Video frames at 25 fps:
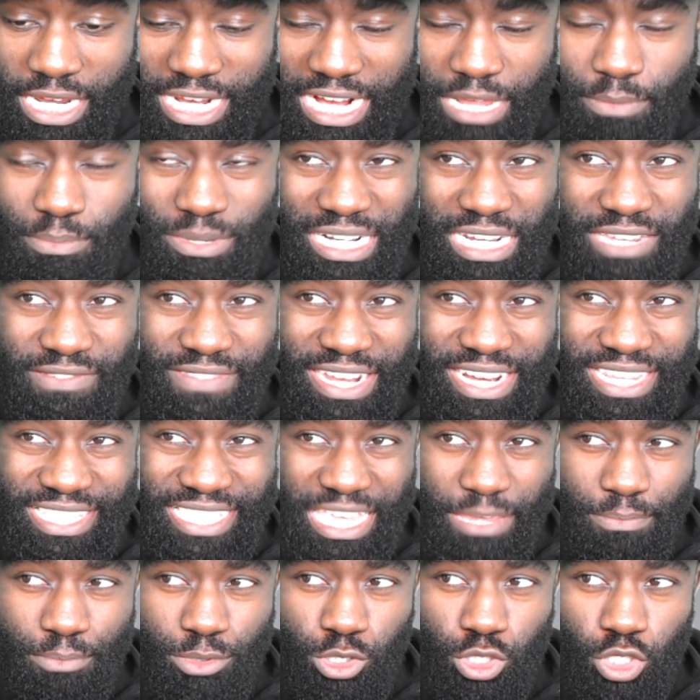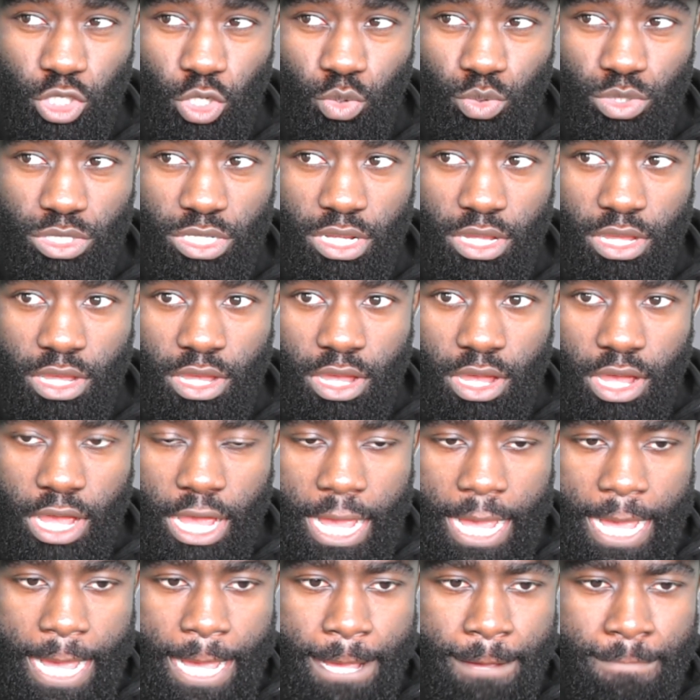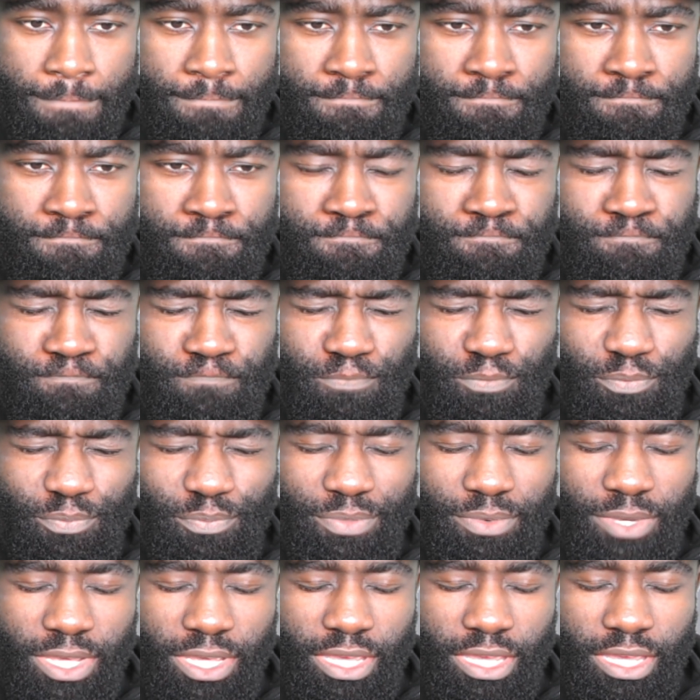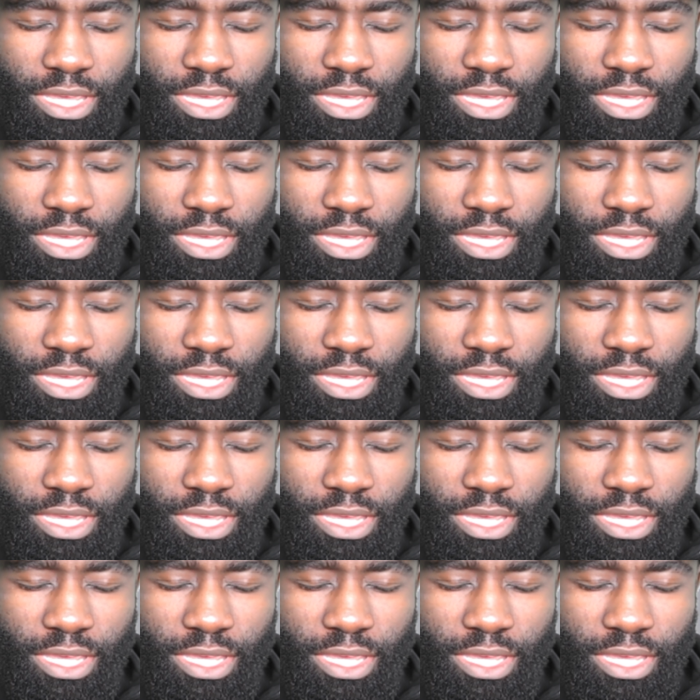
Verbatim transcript: and I believe that is episode um